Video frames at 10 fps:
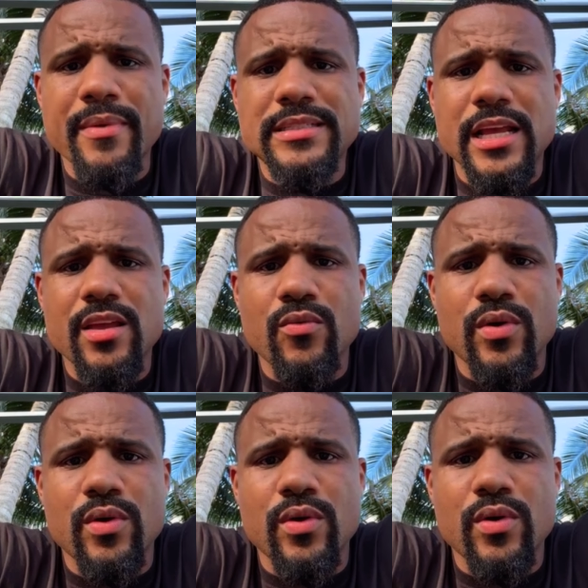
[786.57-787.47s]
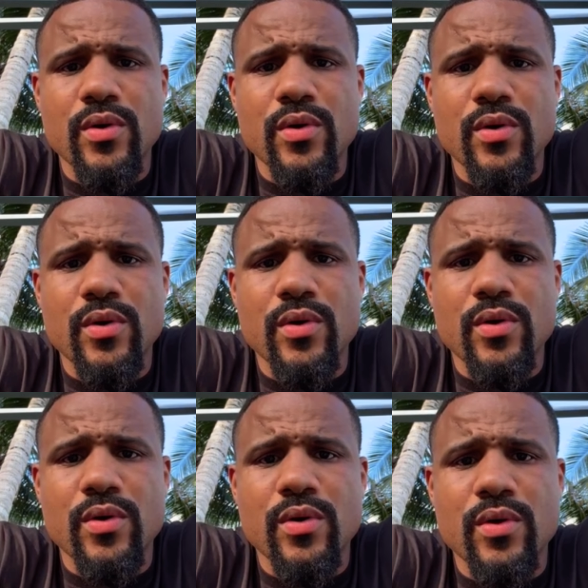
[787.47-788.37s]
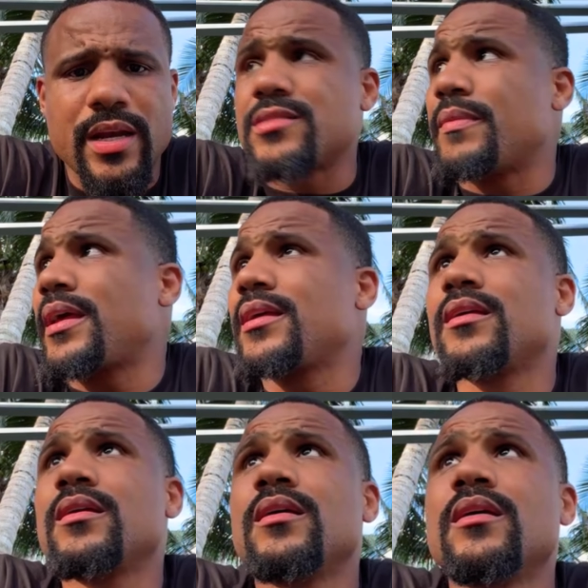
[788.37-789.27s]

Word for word: I'm gonna tell you what it is, man.